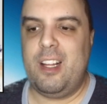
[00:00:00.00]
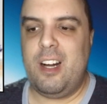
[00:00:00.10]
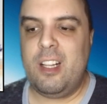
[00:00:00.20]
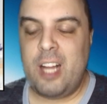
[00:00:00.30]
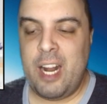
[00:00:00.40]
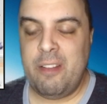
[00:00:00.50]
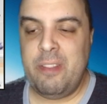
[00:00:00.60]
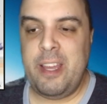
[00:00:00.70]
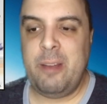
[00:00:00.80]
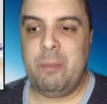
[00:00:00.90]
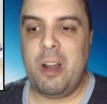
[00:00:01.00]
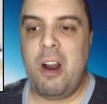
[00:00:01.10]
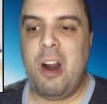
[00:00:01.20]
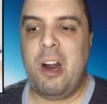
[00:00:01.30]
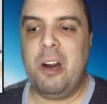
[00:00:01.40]
a lot of them
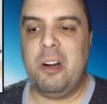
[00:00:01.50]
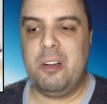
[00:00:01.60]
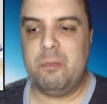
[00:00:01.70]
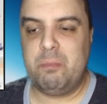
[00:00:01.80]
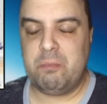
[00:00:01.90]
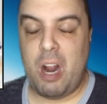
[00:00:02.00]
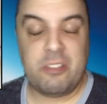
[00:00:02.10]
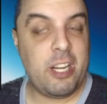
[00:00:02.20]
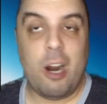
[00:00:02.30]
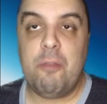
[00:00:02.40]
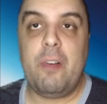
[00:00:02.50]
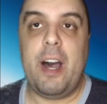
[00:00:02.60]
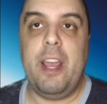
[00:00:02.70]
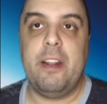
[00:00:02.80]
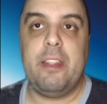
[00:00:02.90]
are
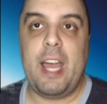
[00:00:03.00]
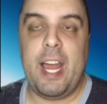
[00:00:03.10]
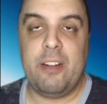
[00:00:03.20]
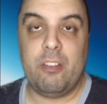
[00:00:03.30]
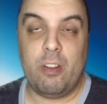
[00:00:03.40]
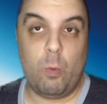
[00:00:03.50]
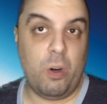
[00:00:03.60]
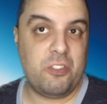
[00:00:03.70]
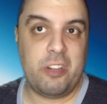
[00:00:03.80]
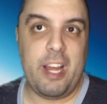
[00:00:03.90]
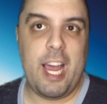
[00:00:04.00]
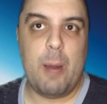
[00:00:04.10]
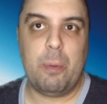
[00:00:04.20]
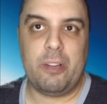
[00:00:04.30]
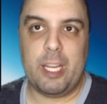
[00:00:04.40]
terrified that the worst is going to
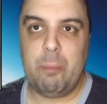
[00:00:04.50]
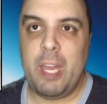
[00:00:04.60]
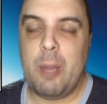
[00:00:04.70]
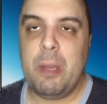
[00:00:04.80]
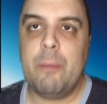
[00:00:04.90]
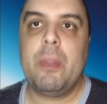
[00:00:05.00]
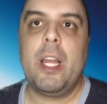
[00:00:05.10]
happen. Like maybe